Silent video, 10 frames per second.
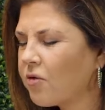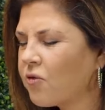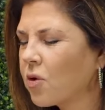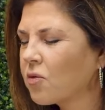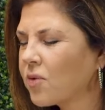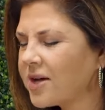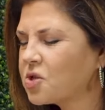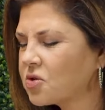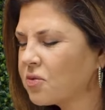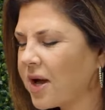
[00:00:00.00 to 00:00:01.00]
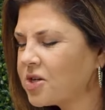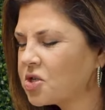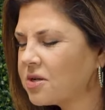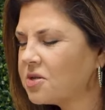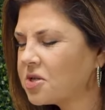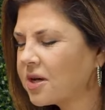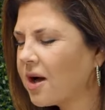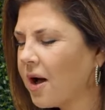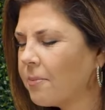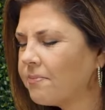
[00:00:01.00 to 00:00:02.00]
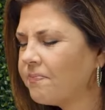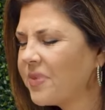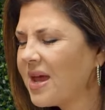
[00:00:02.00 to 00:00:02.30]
for restoration to come.